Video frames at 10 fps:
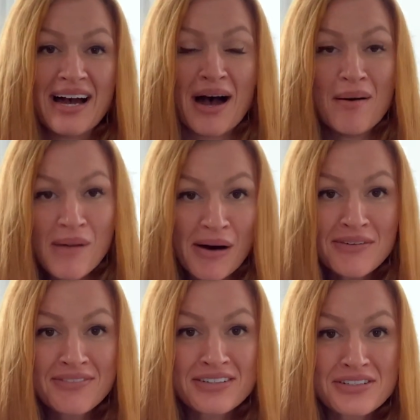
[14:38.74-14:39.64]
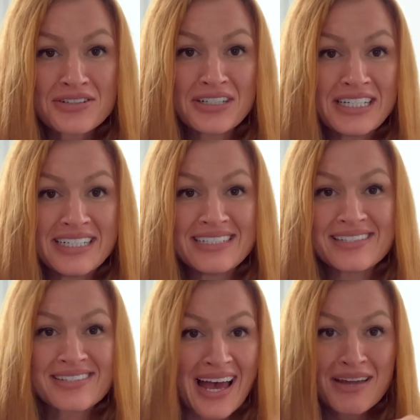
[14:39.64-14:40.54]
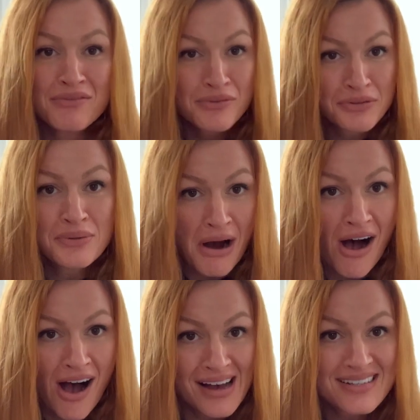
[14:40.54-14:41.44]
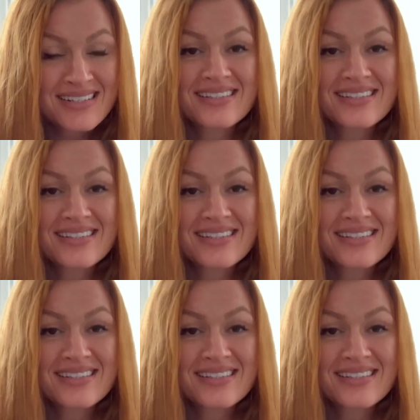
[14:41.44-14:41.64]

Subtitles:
amount of injuries and root cause,